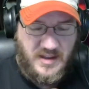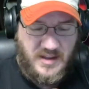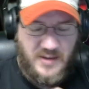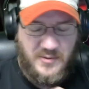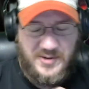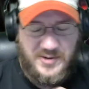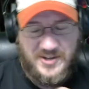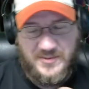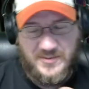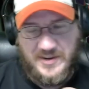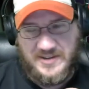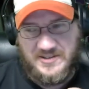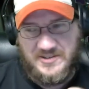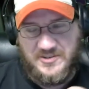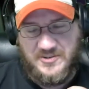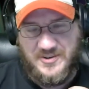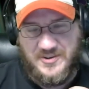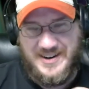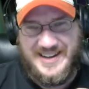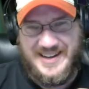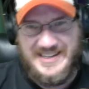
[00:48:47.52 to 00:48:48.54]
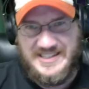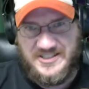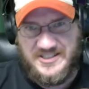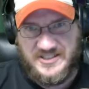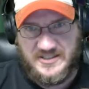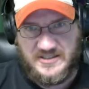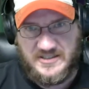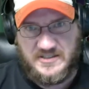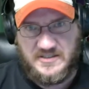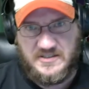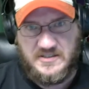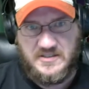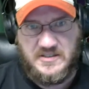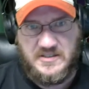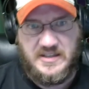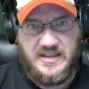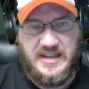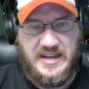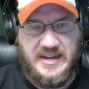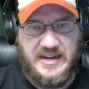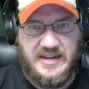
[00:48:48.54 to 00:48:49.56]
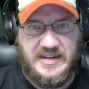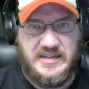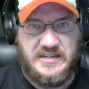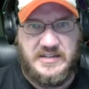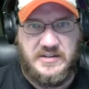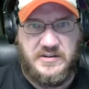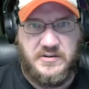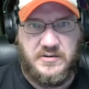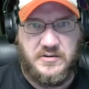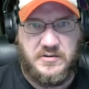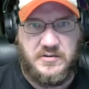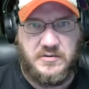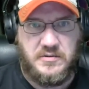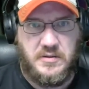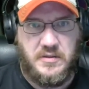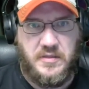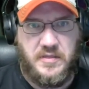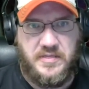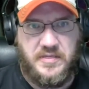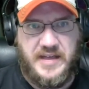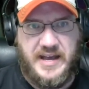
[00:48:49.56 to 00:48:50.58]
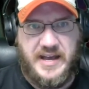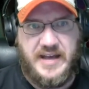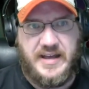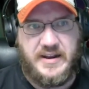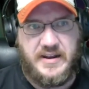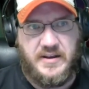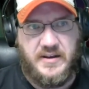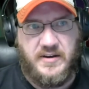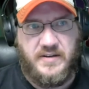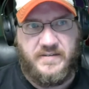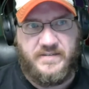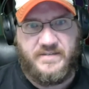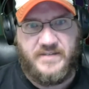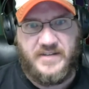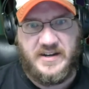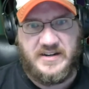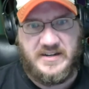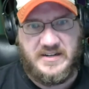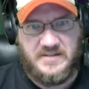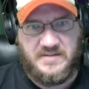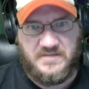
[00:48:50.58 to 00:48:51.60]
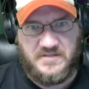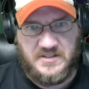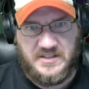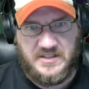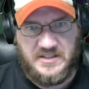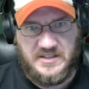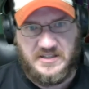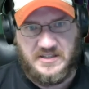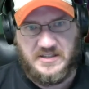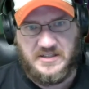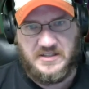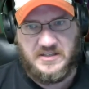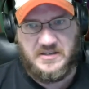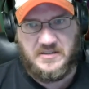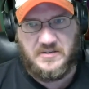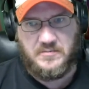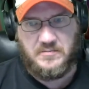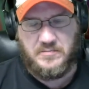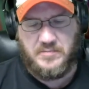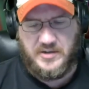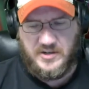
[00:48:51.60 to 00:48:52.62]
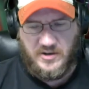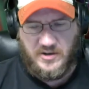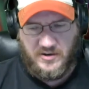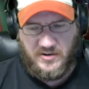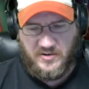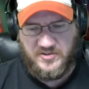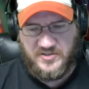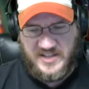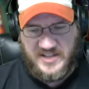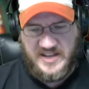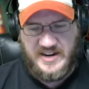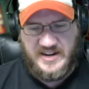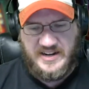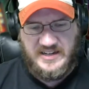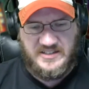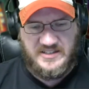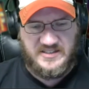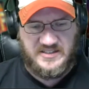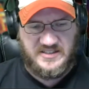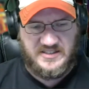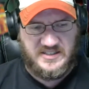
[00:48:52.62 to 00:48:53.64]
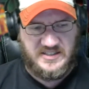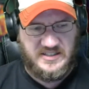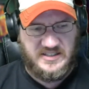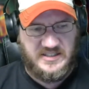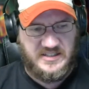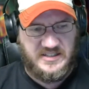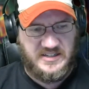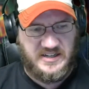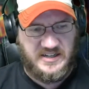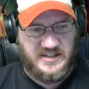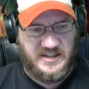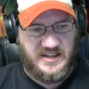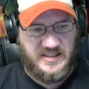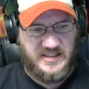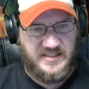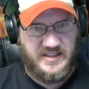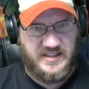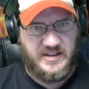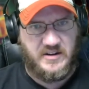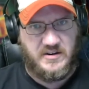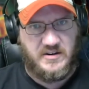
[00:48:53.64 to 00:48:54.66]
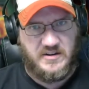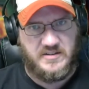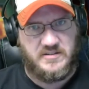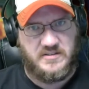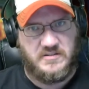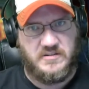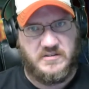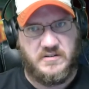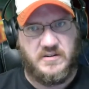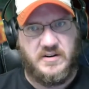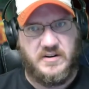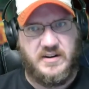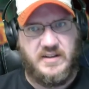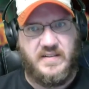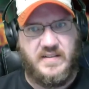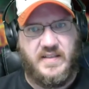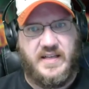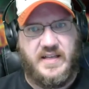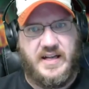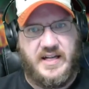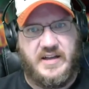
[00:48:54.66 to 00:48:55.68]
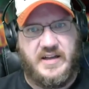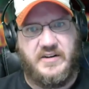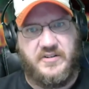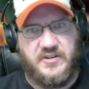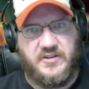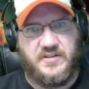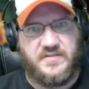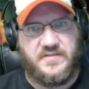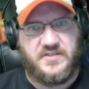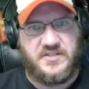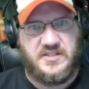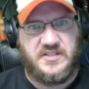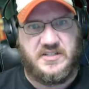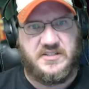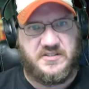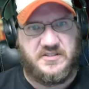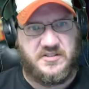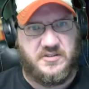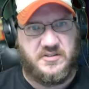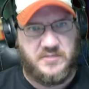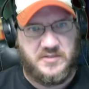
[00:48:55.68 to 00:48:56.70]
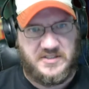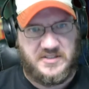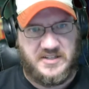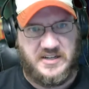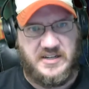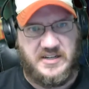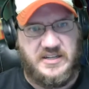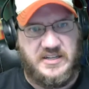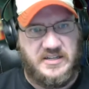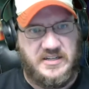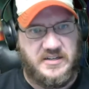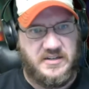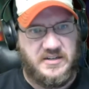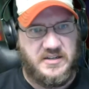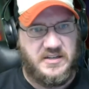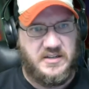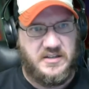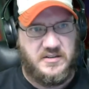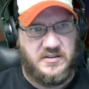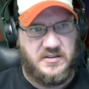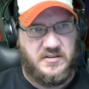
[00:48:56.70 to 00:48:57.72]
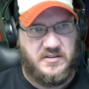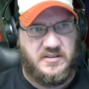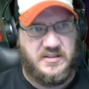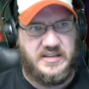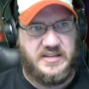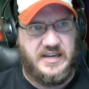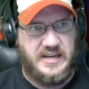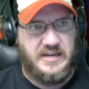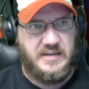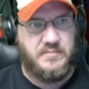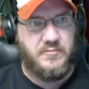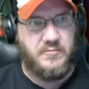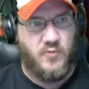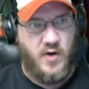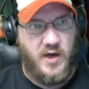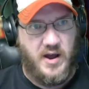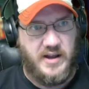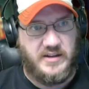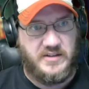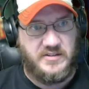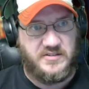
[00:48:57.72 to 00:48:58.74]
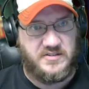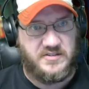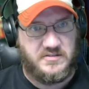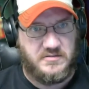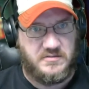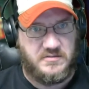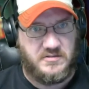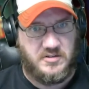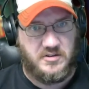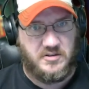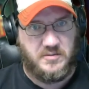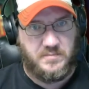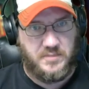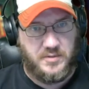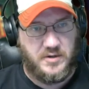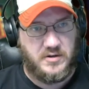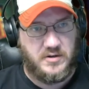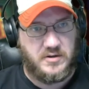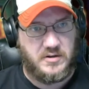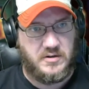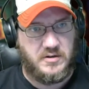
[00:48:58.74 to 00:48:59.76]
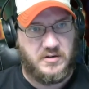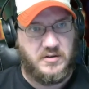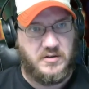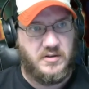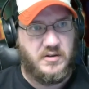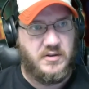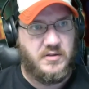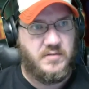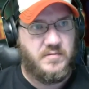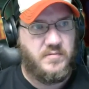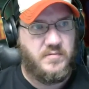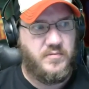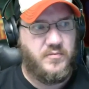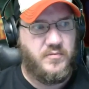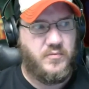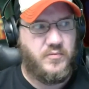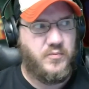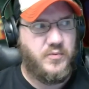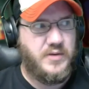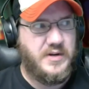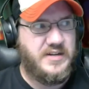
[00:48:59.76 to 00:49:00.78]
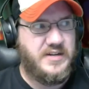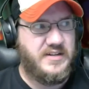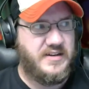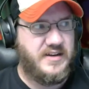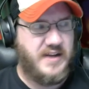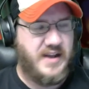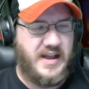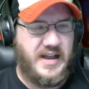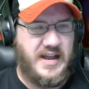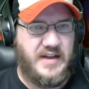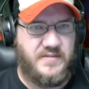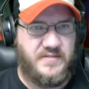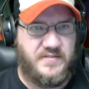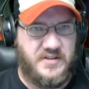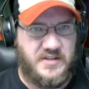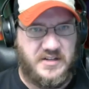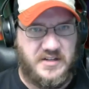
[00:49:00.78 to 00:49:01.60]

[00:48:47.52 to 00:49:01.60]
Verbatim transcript: I went directly to her agent, and that effectively, because that agency and that author had enough sense to retain the game rights to the book, we didn't have to